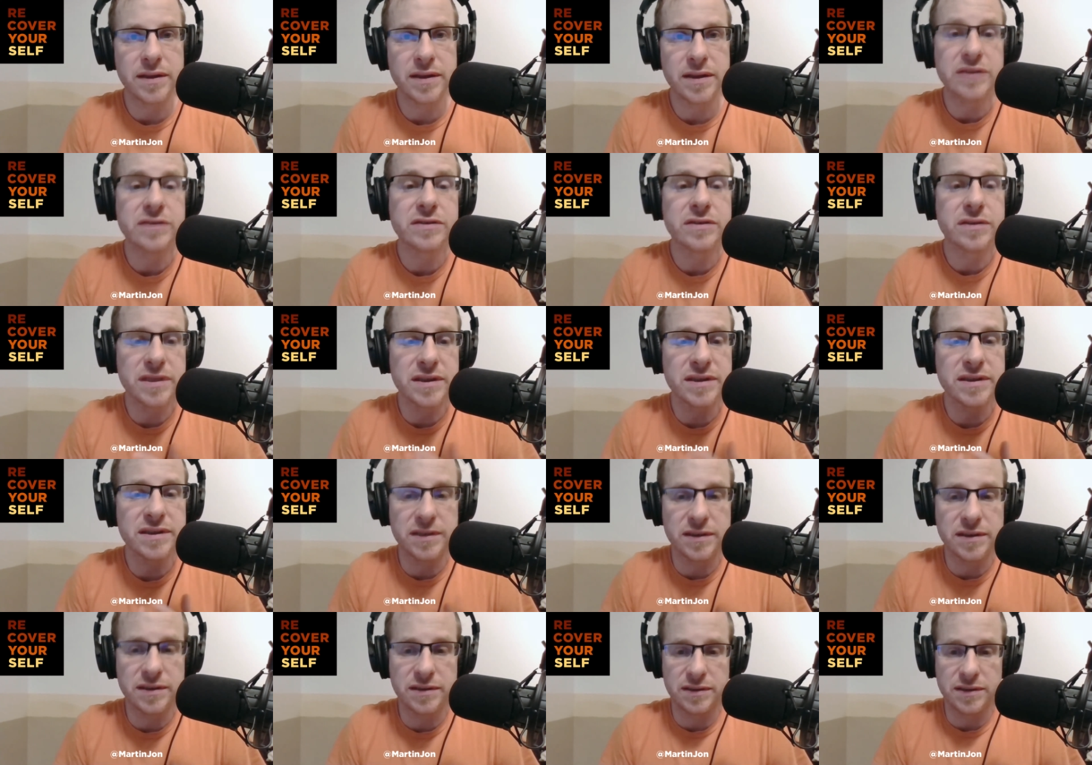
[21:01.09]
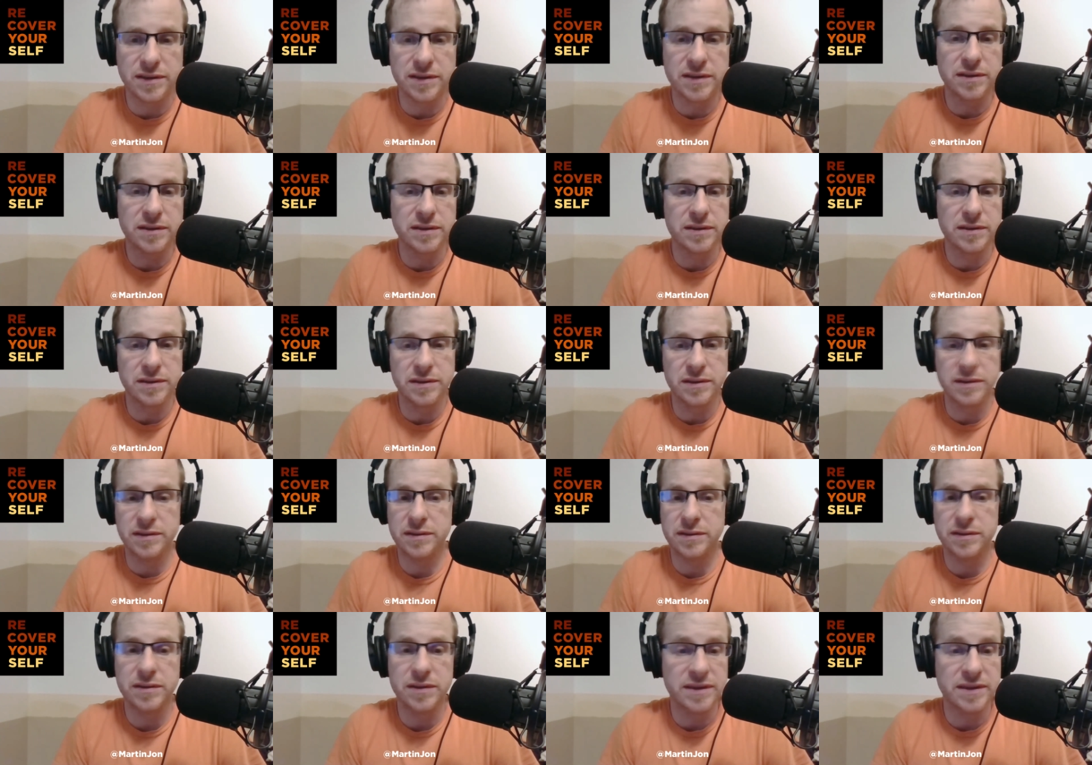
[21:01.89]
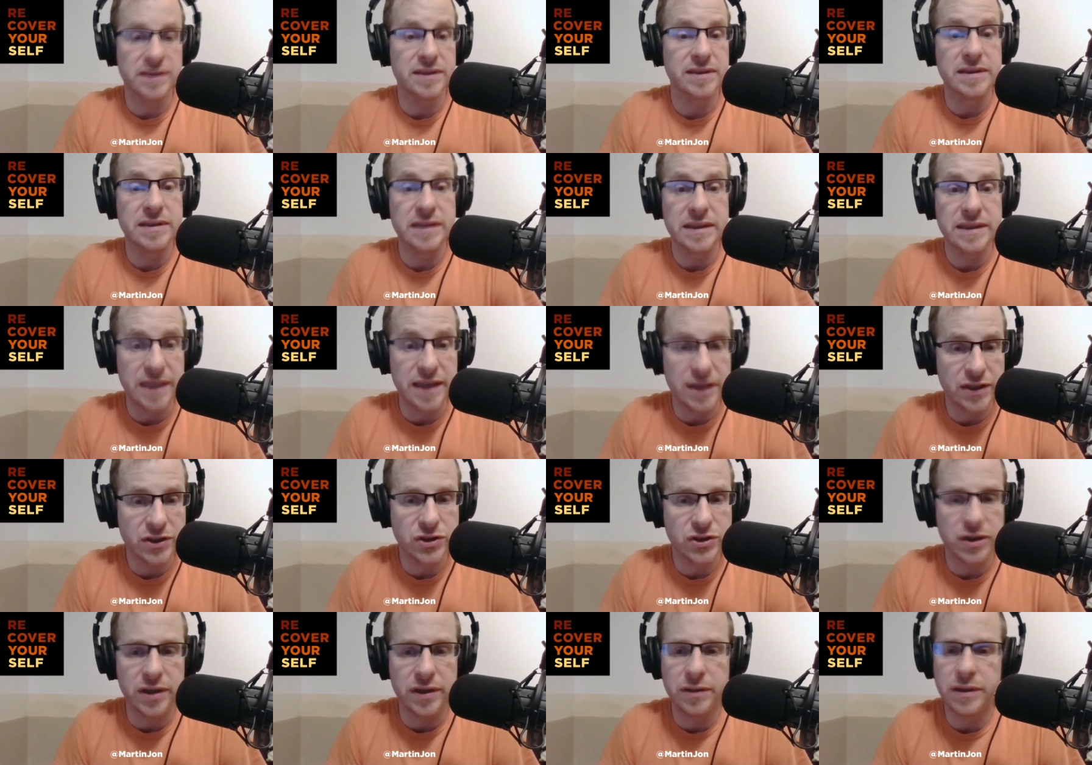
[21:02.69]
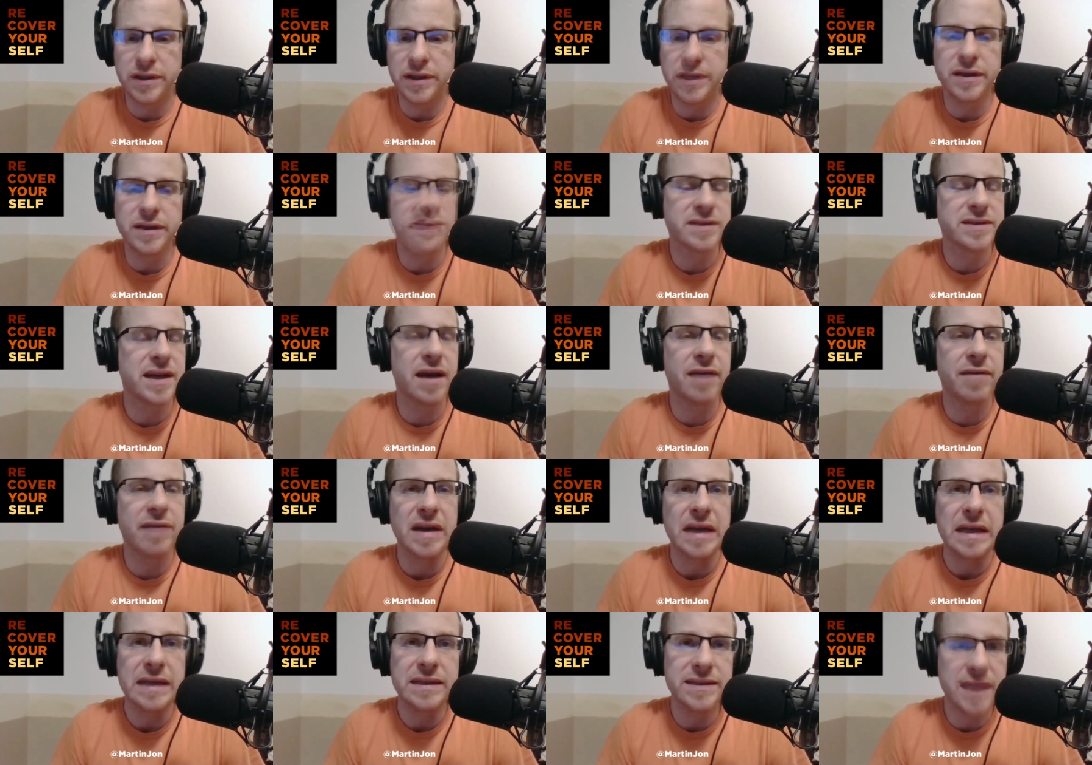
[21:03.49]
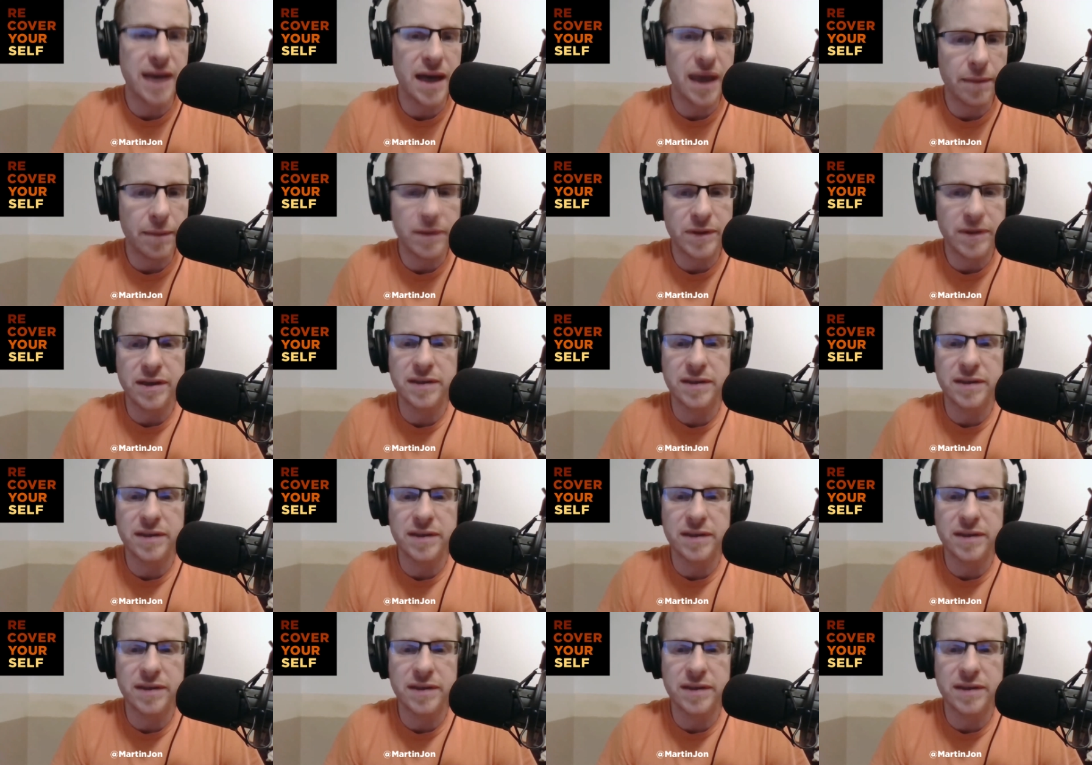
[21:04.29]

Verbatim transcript: This is addiction. He doesn't have any depth.